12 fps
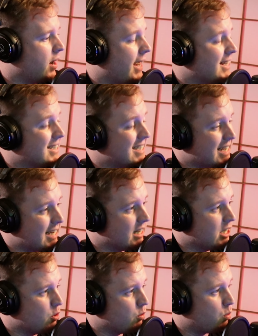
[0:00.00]

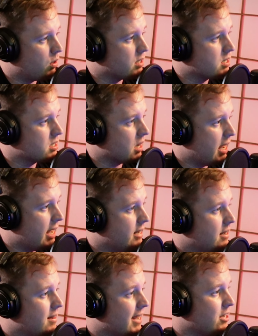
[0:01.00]
Ideally, you would want a
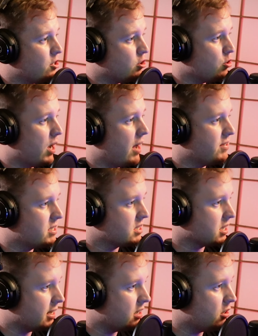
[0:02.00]
sled. They do have a
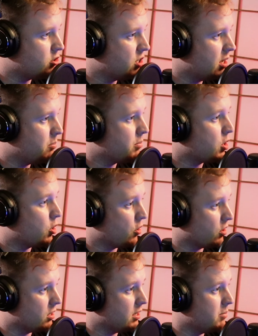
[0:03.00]
sled at our gym.
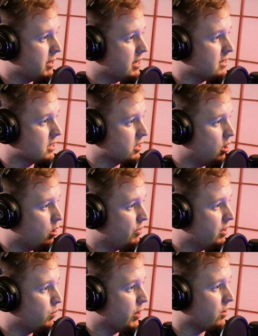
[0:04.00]
Currently, because of
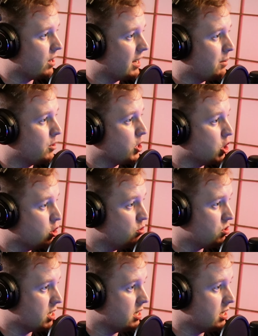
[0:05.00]
COVID, we are not able to use